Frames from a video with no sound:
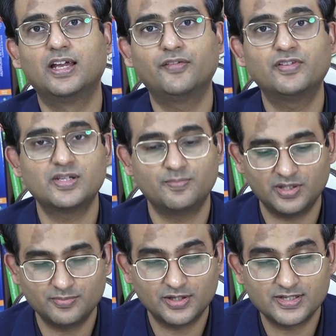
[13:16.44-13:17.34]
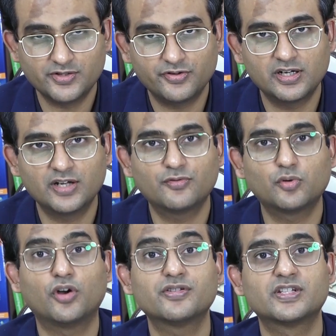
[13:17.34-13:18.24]
if the symptoms are severe enough
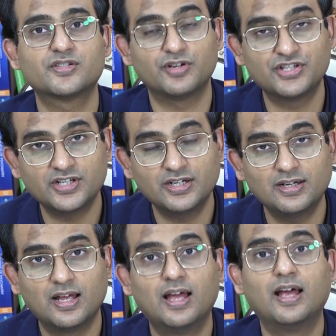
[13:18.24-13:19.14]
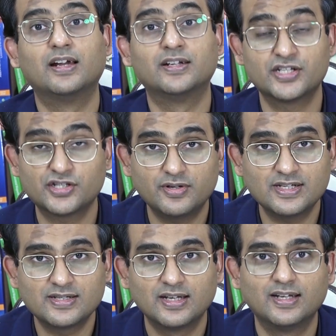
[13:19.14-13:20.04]
to cause dysfunction,
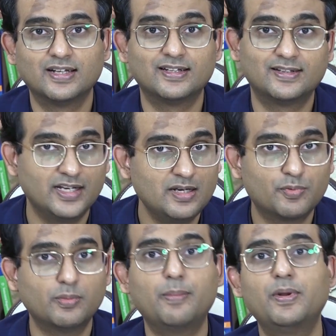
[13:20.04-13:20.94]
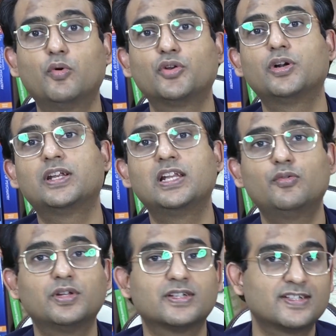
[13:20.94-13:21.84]
distress, then probably what you are
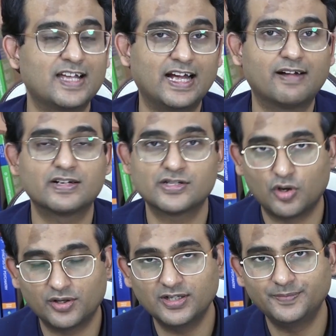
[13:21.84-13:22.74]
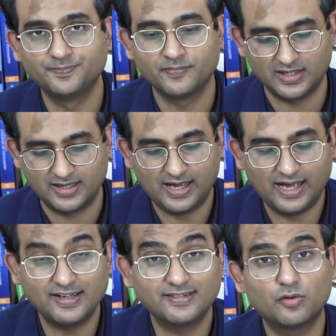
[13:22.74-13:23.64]
dealing with is a psychiatric disorder.
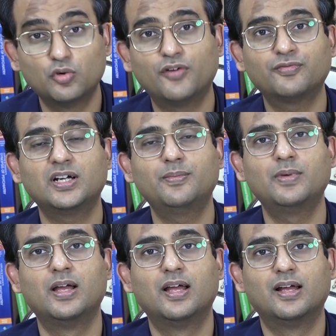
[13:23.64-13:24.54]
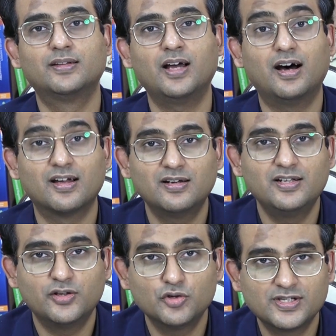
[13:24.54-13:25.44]
And as a rule of thumb, the
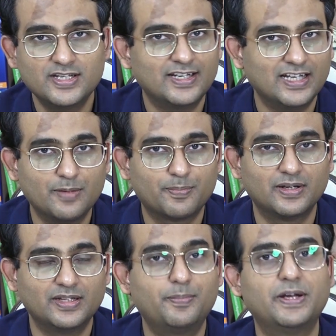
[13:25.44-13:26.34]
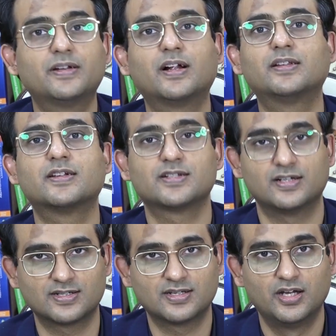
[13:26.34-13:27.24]
earlier you seek help, the better are the
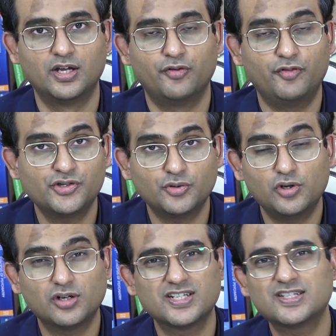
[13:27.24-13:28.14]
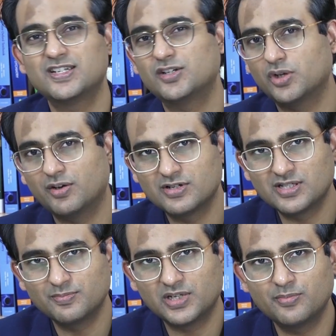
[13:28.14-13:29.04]
results. We should not just sit on our
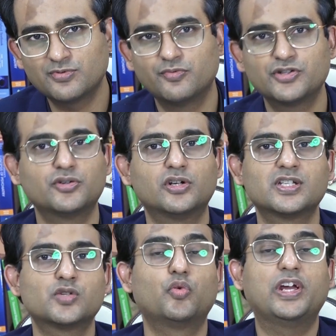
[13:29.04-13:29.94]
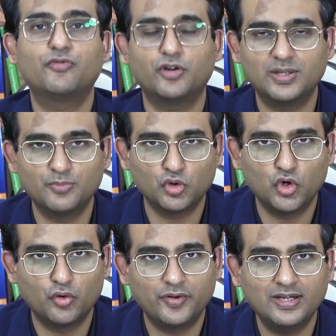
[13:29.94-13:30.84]
symptoms. We should not just wait for them to
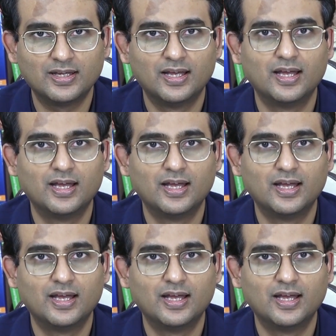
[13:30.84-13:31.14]
go away.